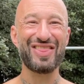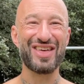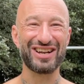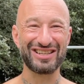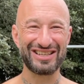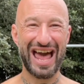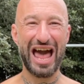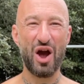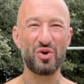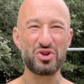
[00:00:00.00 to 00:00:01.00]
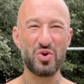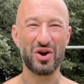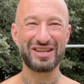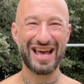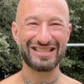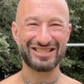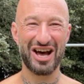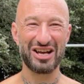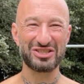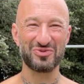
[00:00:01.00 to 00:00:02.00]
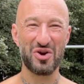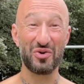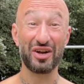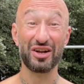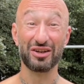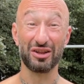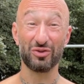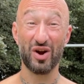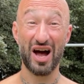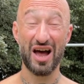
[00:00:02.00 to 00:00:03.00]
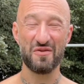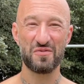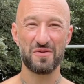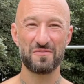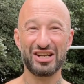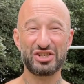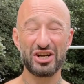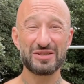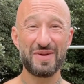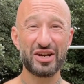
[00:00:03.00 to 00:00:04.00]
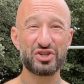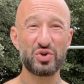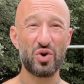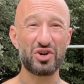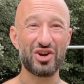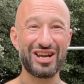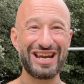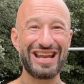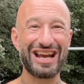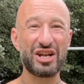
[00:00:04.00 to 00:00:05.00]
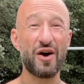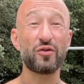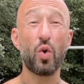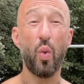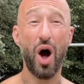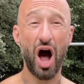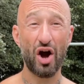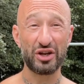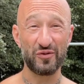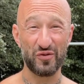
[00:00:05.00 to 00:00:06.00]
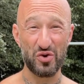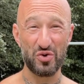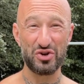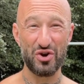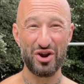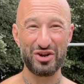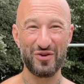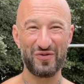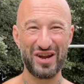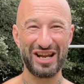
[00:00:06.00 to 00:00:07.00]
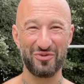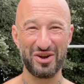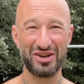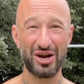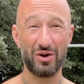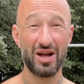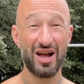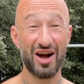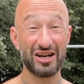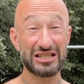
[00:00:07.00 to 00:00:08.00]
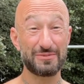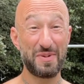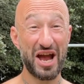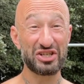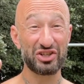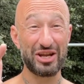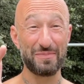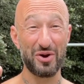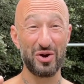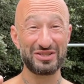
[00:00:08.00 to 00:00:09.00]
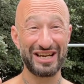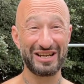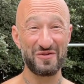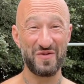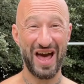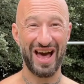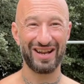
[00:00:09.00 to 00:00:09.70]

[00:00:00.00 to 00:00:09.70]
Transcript: that allow your testosterone to thrive. Just make sure you're eating enough quality food during your feeding window, especially protein and fat.